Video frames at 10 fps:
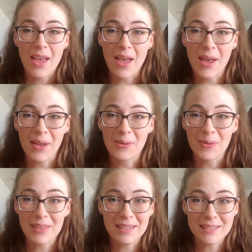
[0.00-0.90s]
And
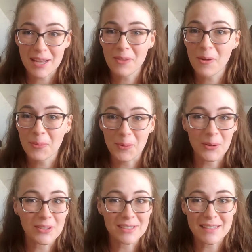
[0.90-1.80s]
with the state of our
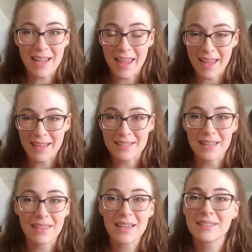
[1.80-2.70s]
world and the
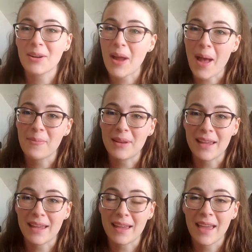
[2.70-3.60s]
things that are
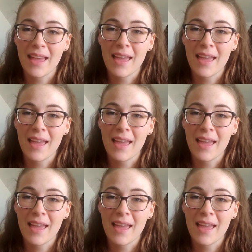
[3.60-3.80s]
happening,